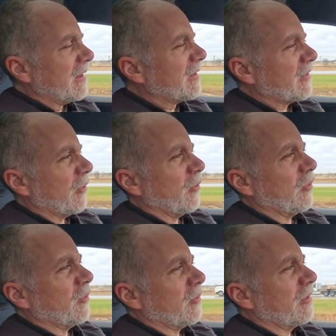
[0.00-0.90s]
so
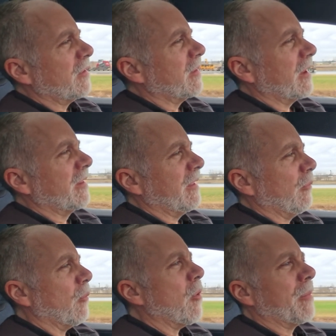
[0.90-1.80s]
likely
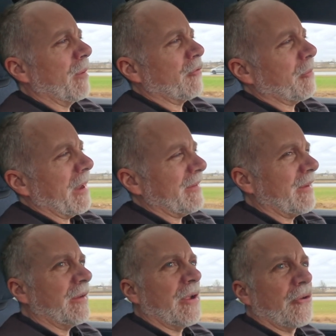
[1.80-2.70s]
we won't be able to
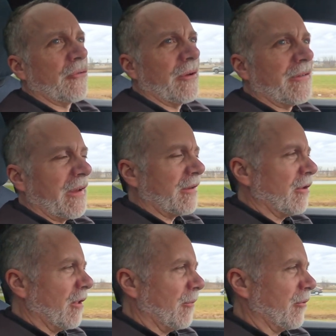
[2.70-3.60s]
maintain 110
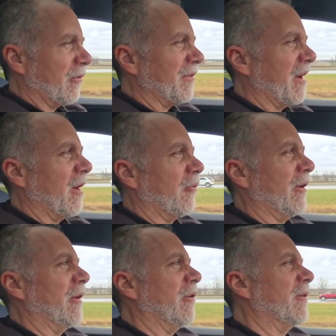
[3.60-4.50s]
kilometers an hour
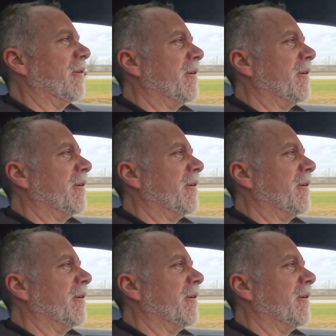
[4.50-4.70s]
here.